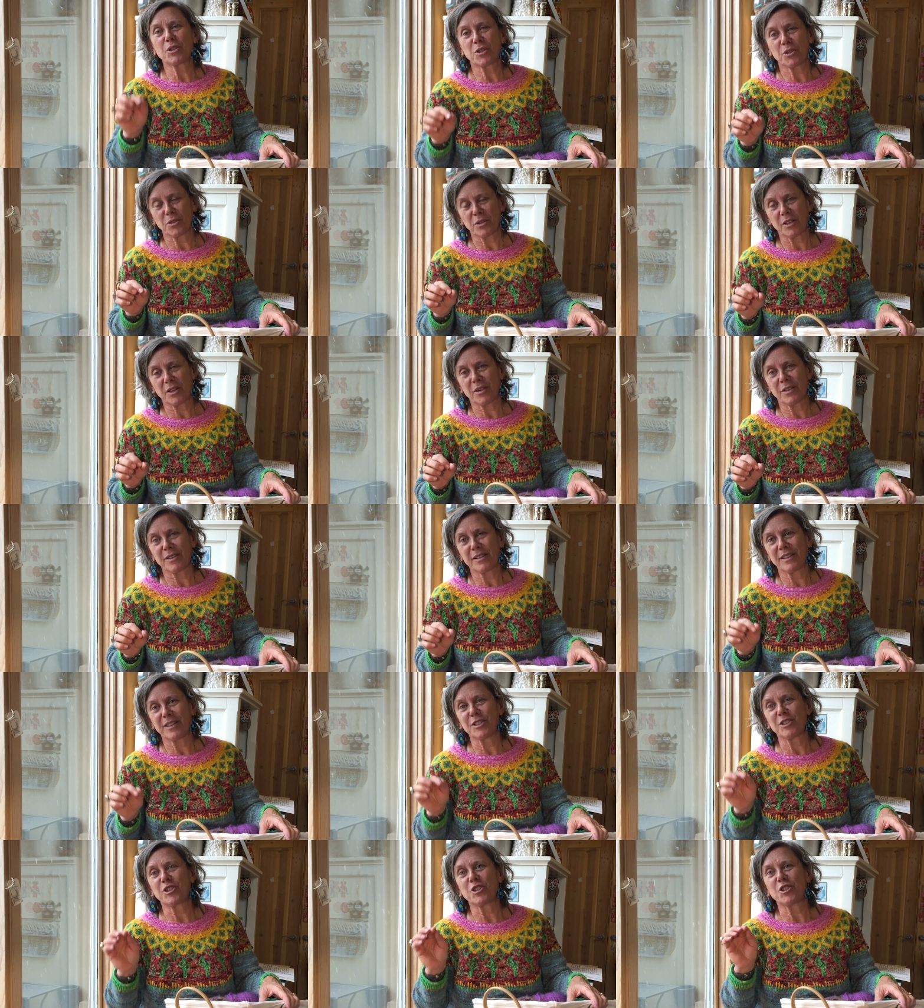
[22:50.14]
turn on
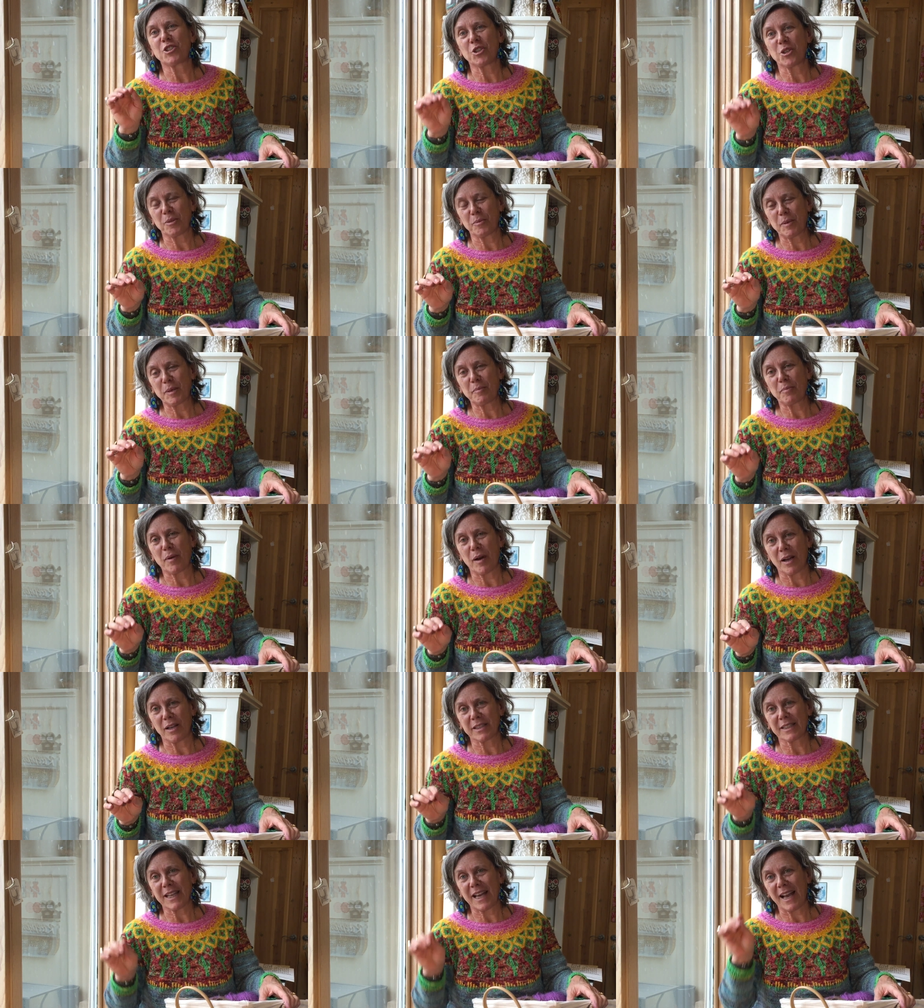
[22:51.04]
the German
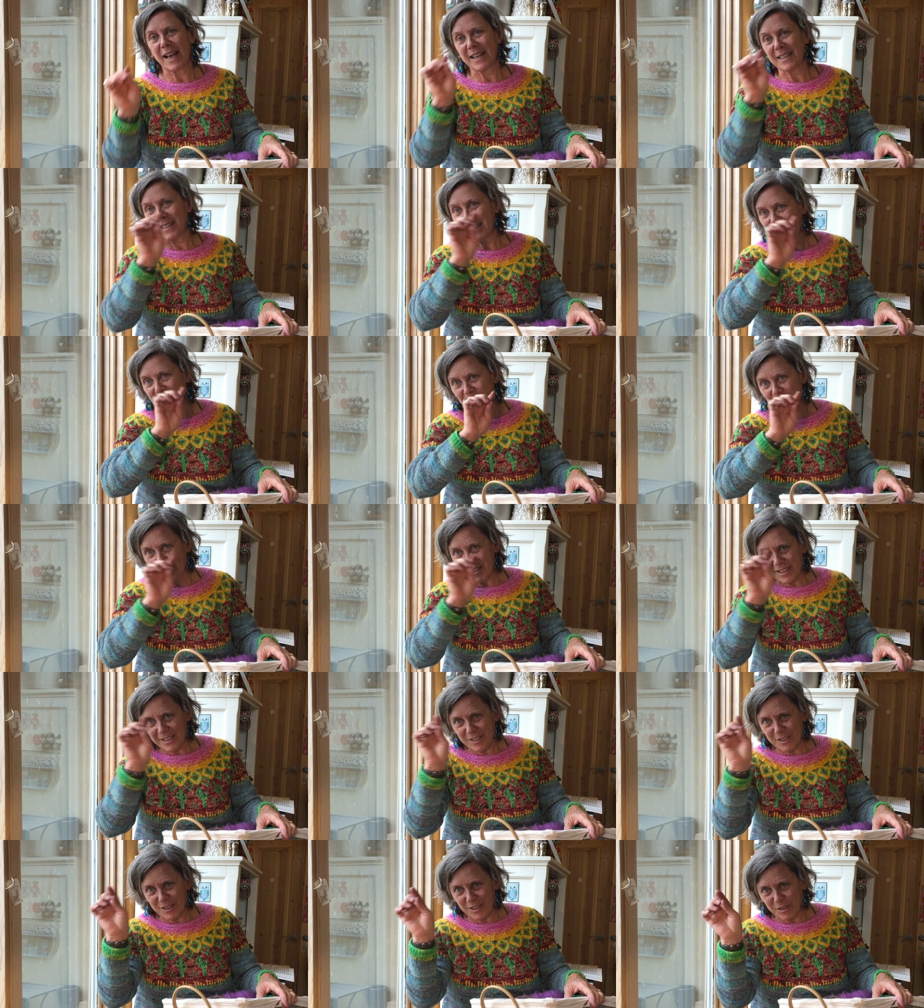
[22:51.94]
podcast and
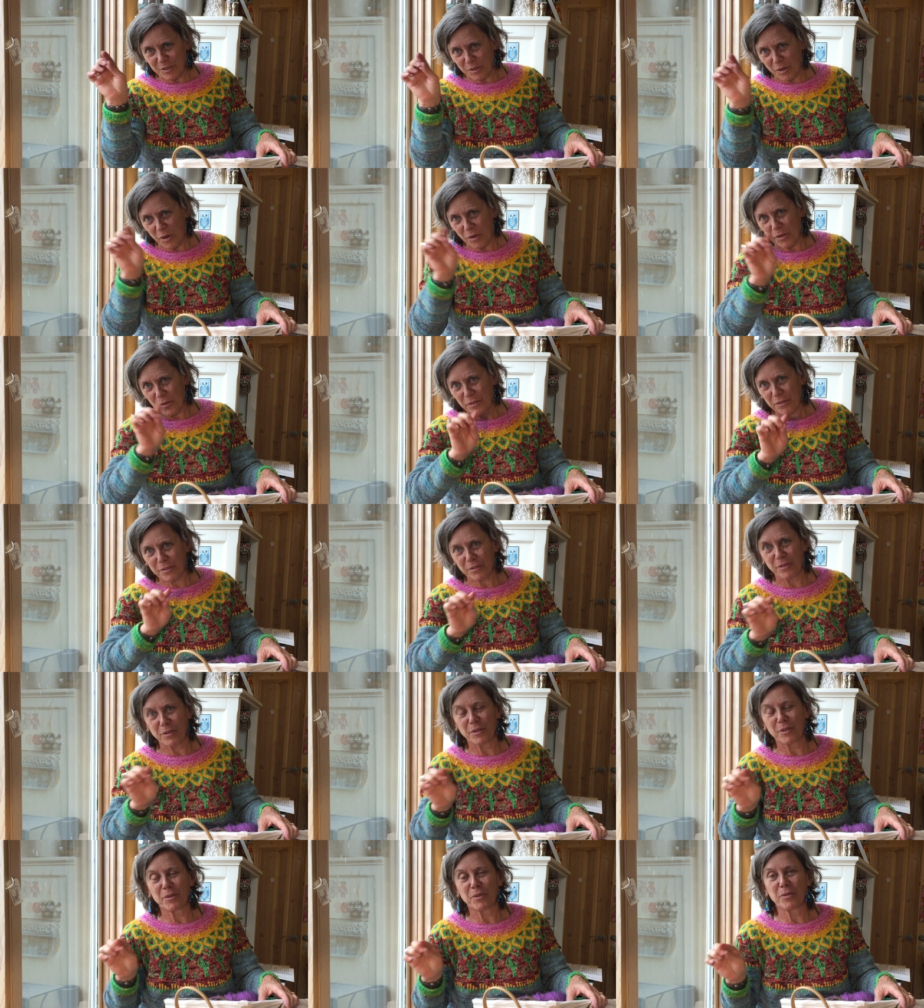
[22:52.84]
just scroll
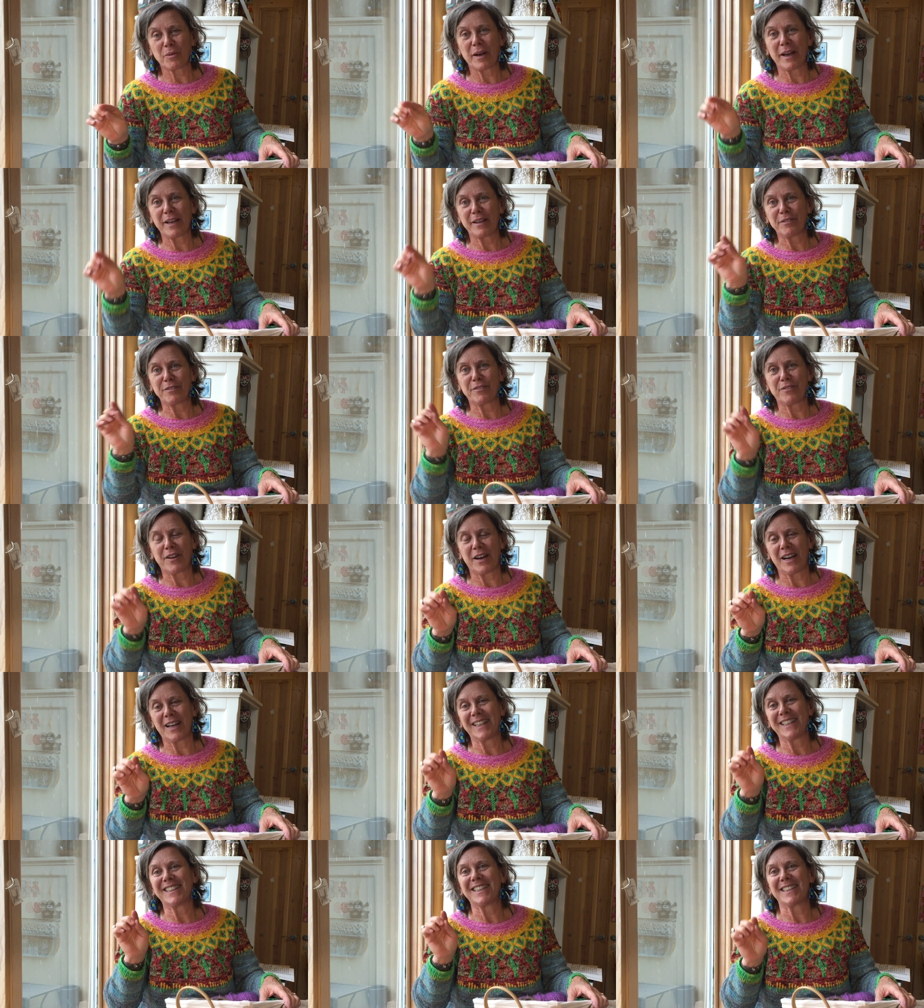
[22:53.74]
through and
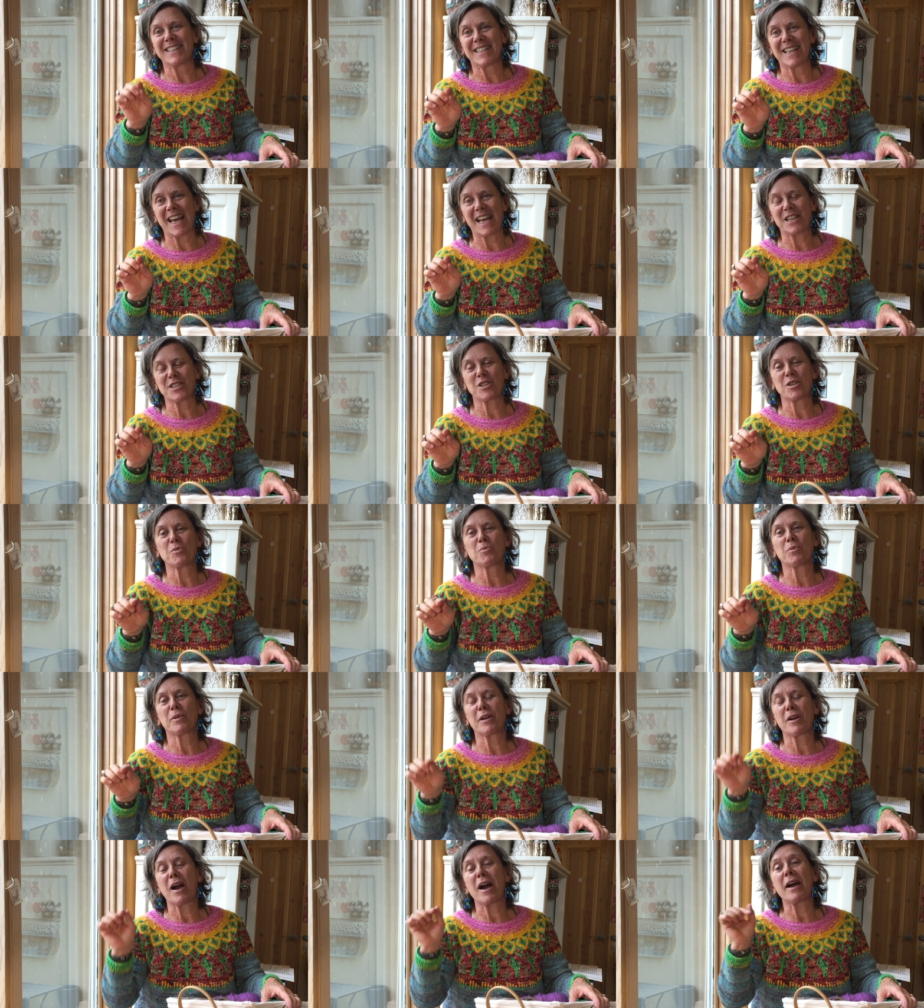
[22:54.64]
find the section
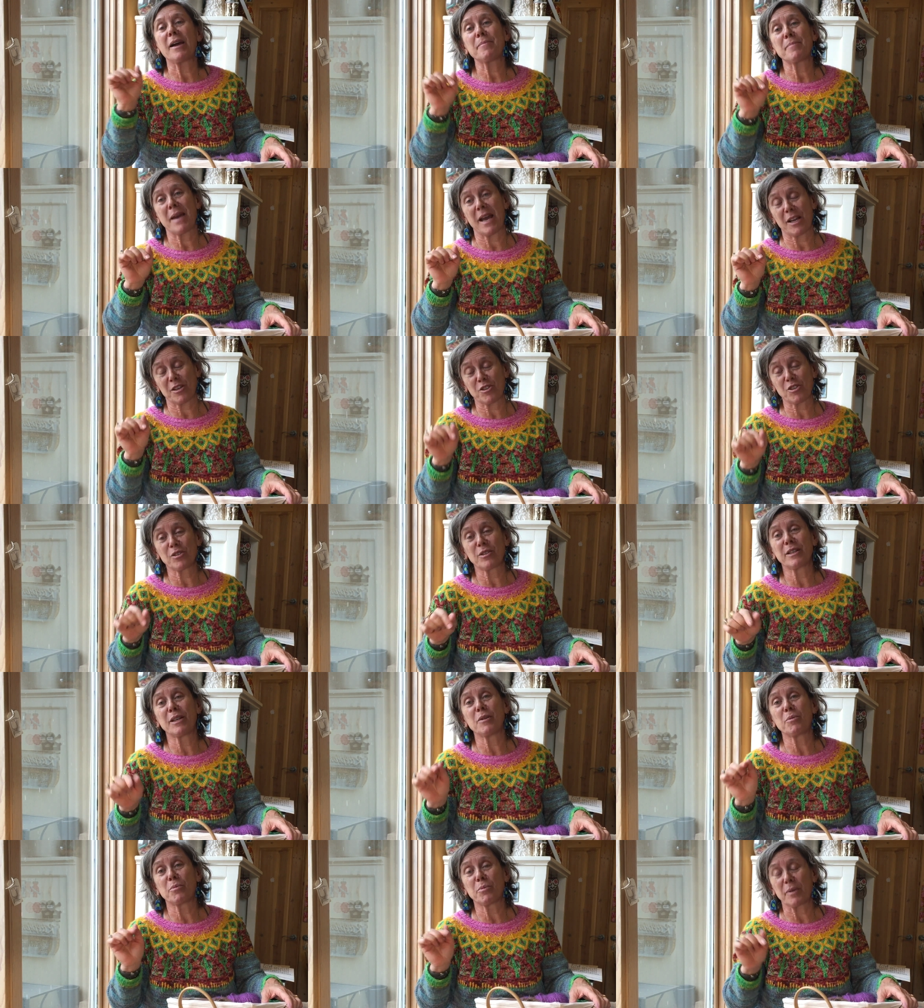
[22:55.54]
where I'm
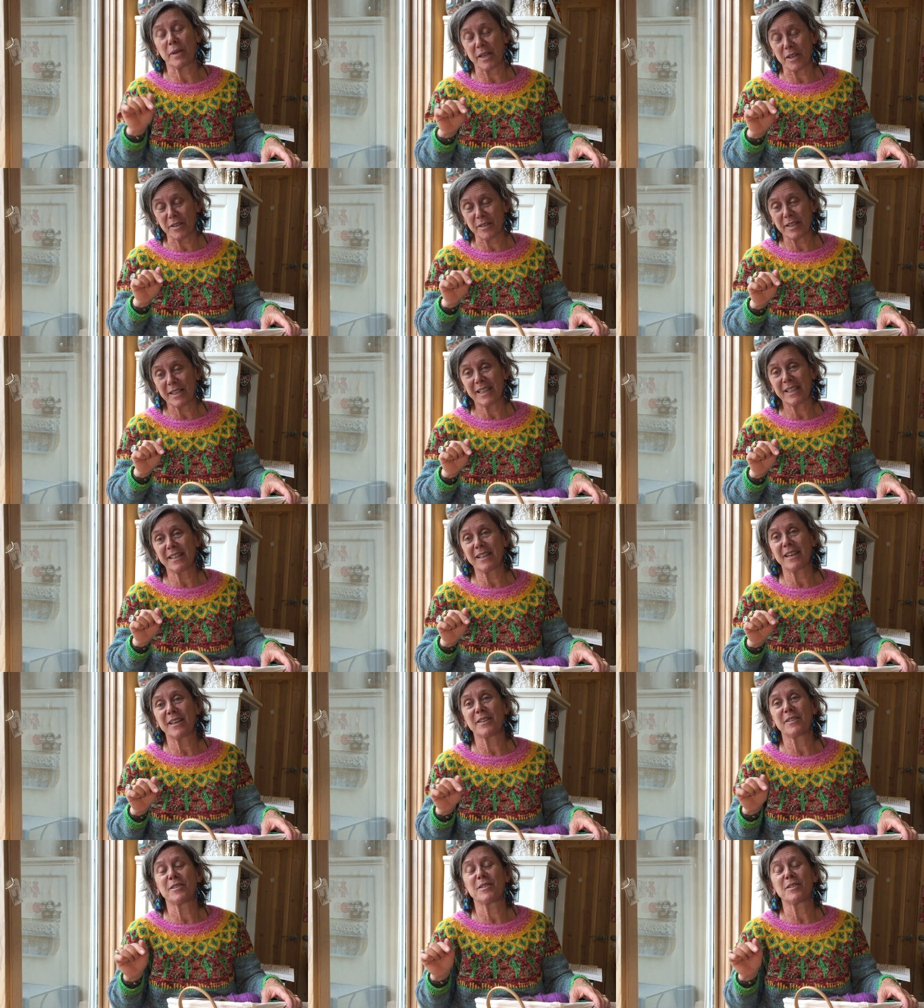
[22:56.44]
actually wearing